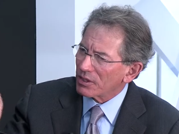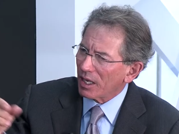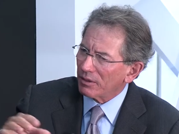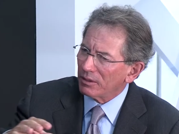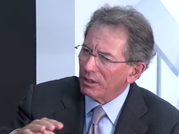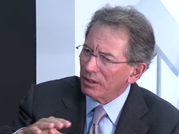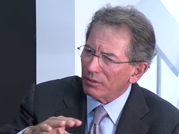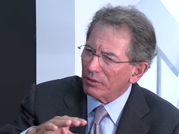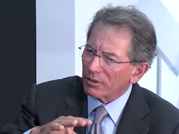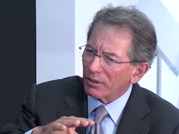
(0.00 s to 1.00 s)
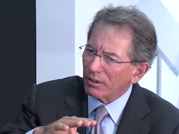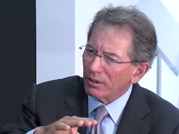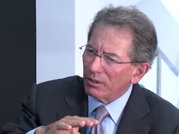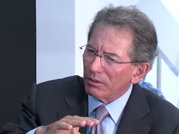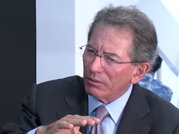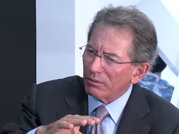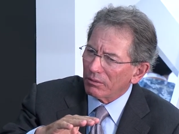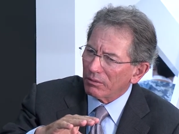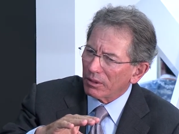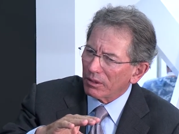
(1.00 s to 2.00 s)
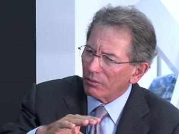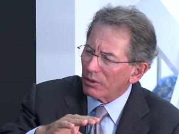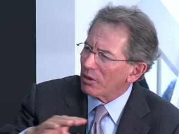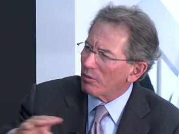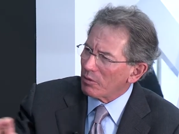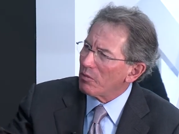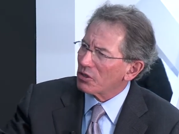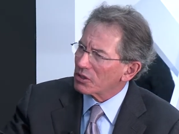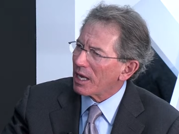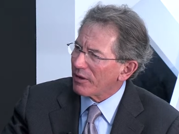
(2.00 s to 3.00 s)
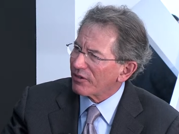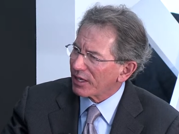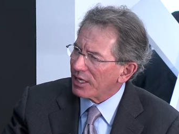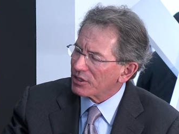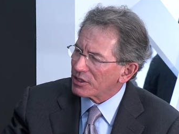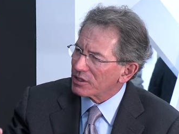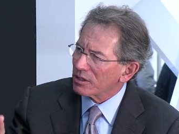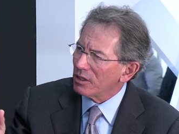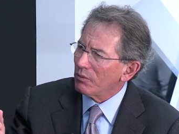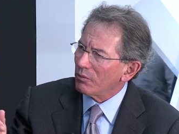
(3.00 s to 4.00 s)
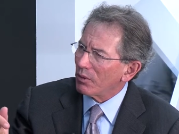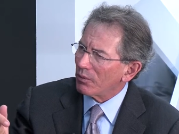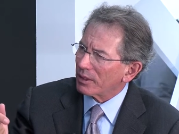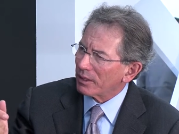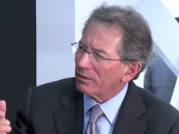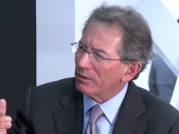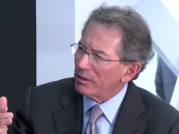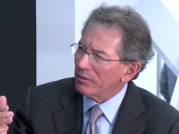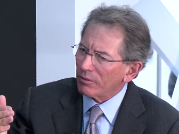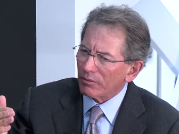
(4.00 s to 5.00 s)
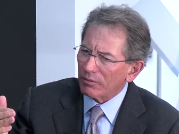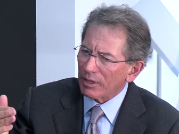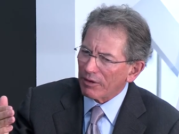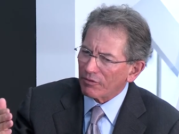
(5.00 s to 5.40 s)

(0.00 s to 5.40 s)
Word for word: not with where they'll be most efficacious, where we can have